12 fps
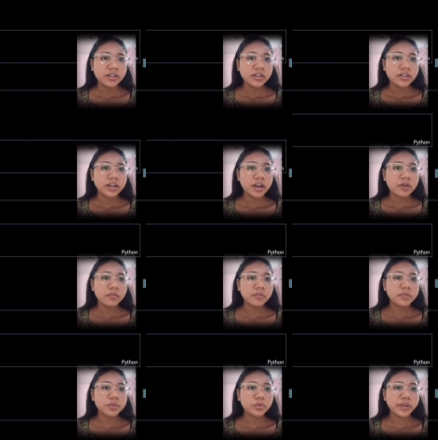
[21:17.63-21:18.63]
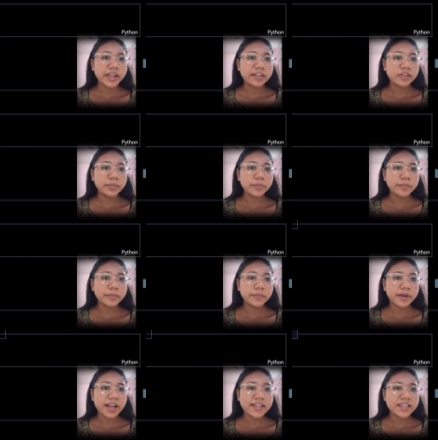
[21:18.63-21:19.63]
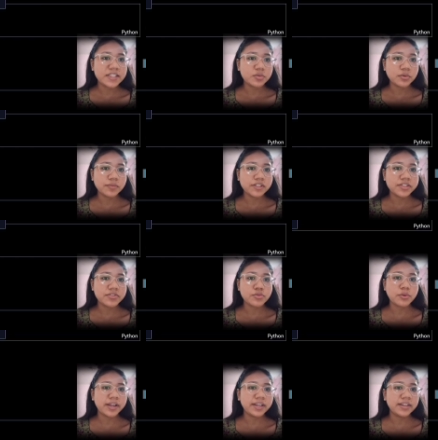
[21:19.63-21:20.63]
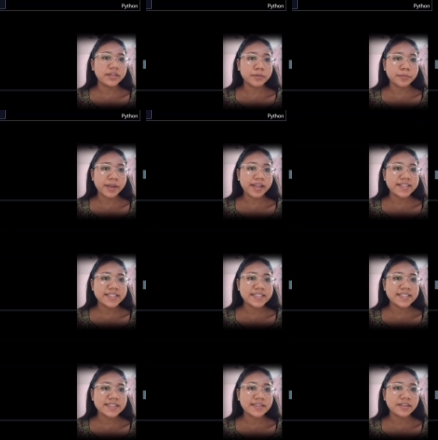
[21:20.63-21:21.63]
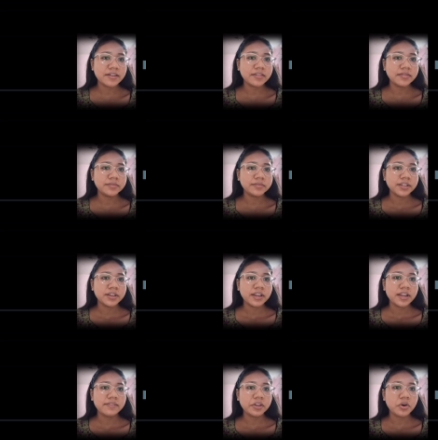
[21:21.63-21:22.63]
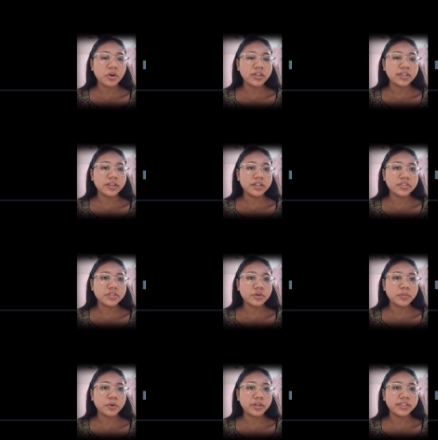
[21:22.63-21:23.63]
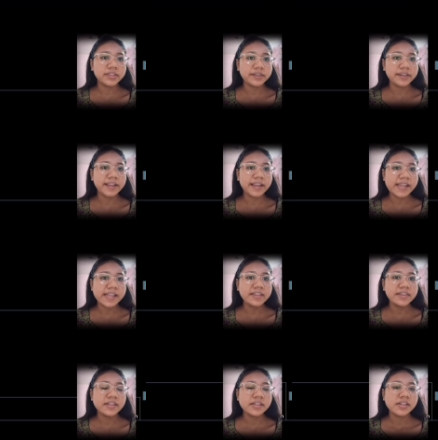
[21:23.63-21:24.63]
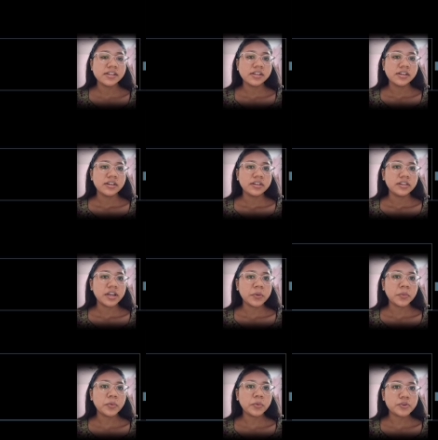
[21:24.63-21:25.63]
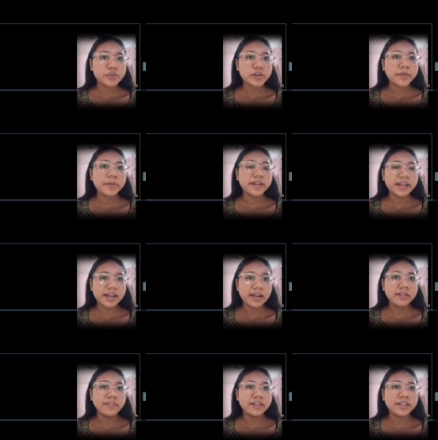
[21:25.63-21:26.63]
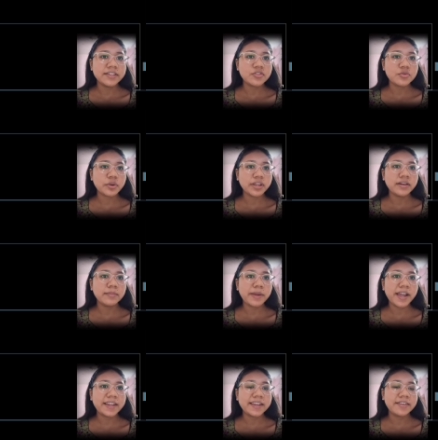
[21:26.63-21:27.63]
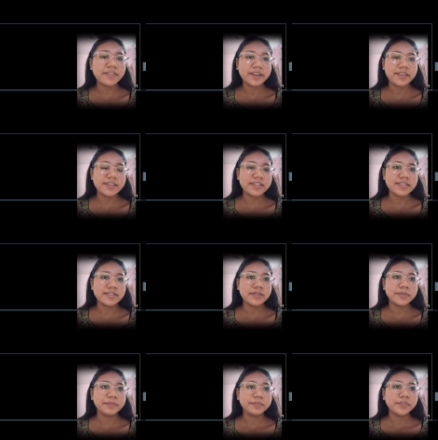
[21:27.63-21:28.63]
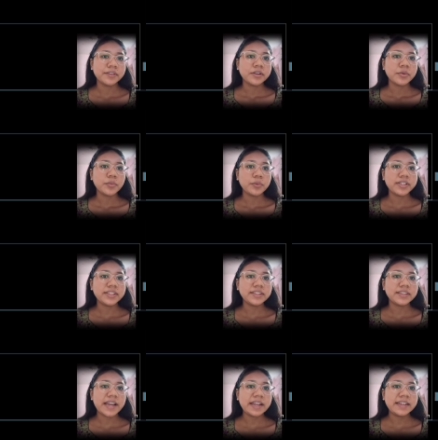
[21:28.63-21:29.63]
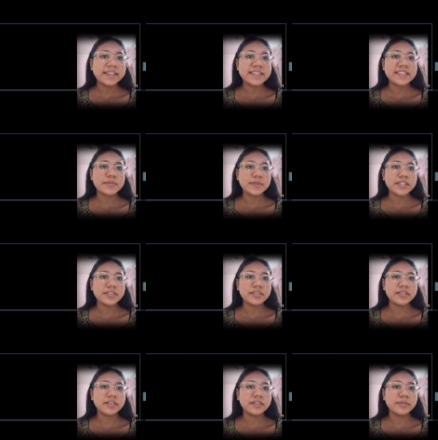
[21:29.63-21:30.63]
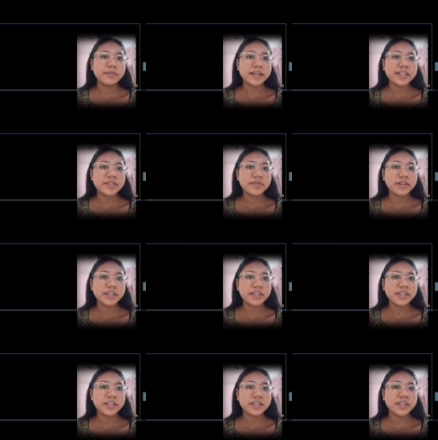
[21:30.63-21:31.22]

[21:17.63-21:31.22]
Now to get the highest we will just write max here, and we got it 0.38. Now question number 11 is train bagging regressor with an estimator max